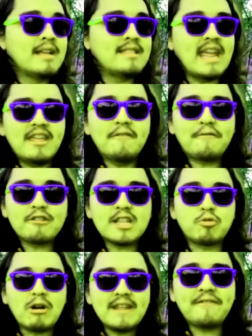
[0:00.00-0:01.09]
Thank you for the
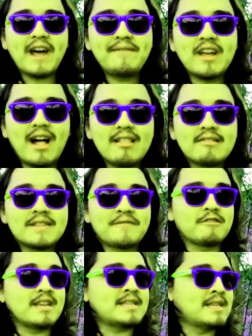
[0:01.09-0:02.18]
$25
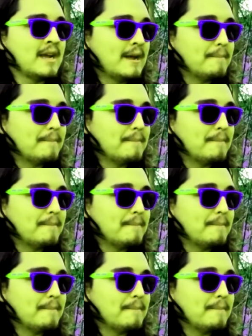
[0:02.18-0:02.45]
for this